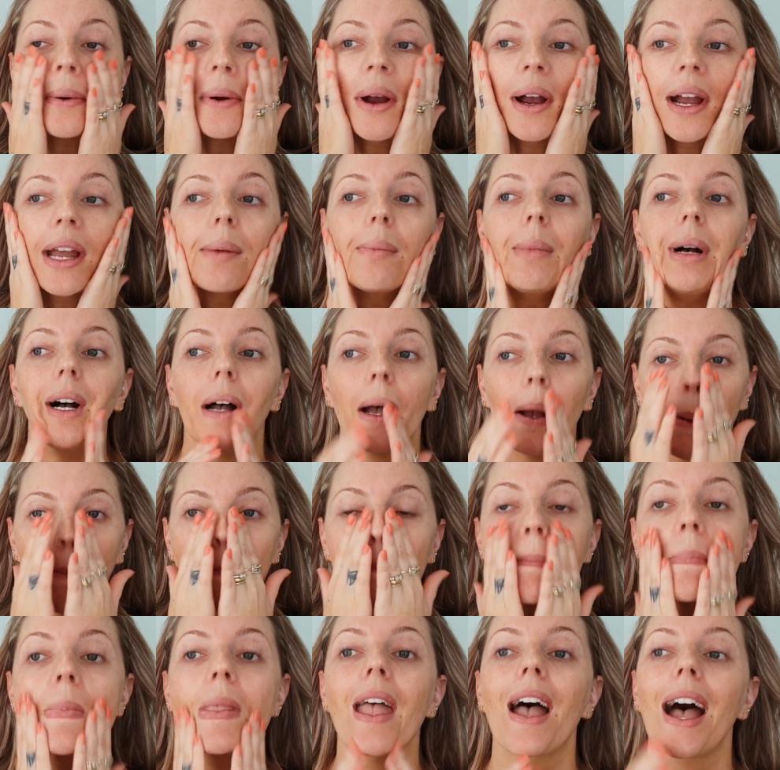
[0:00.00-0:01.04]
primer
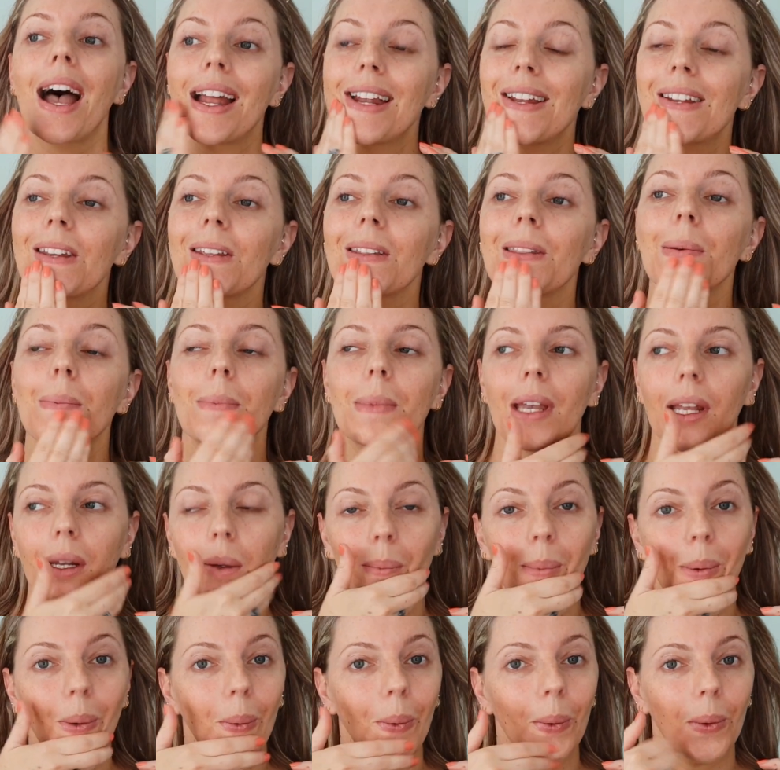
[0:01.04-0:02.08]
under the matte and
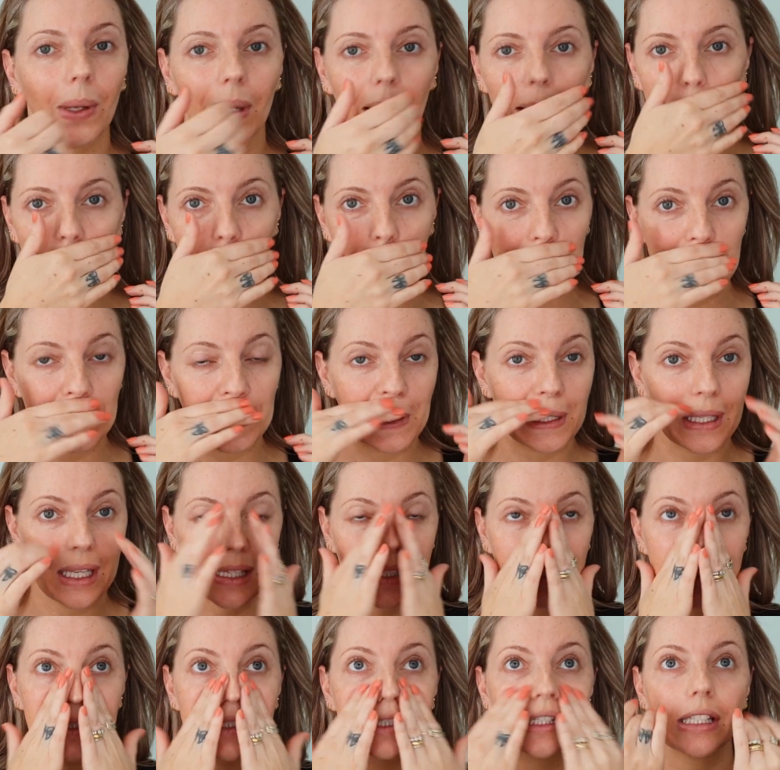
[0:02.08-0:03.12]
poreless
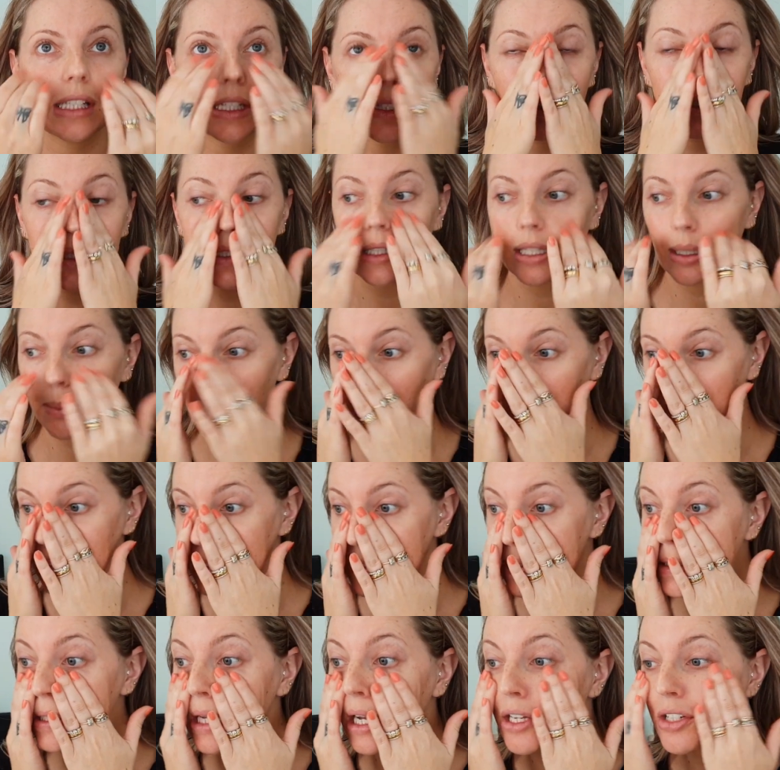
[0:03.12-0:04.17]
has seriously been
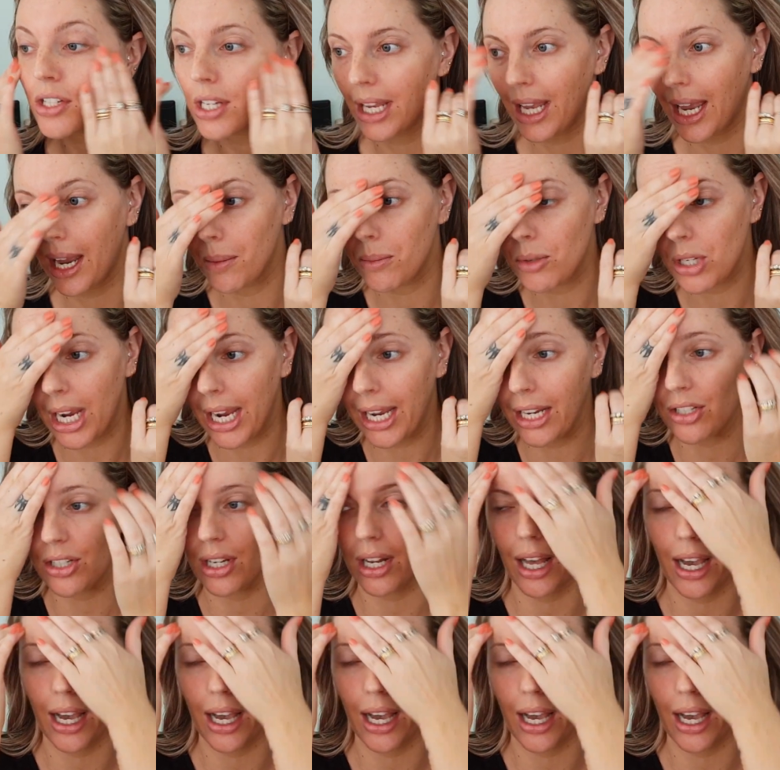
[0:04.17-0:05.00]
such a game changer.